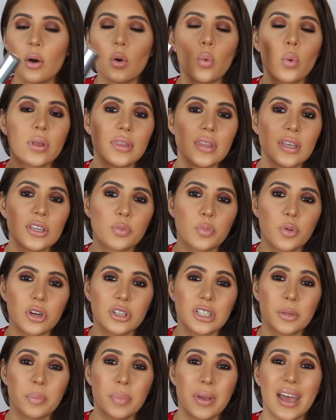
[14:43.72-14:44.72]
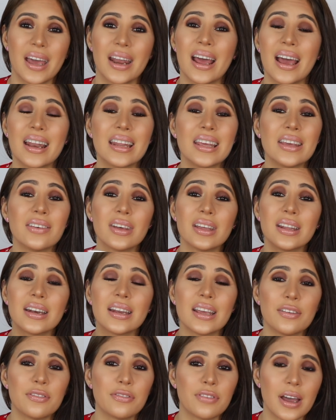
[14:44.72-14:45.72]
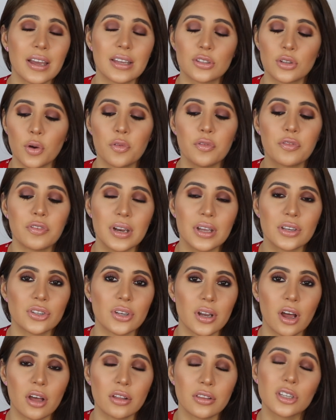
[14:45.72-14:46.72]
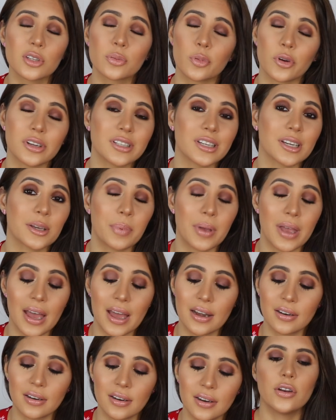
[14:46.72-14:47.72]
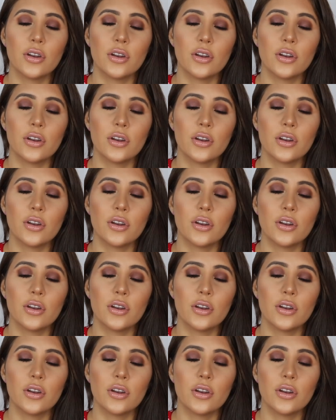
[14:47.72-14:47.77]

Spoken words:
with this project pan, and even if I don't finish it on this project pan,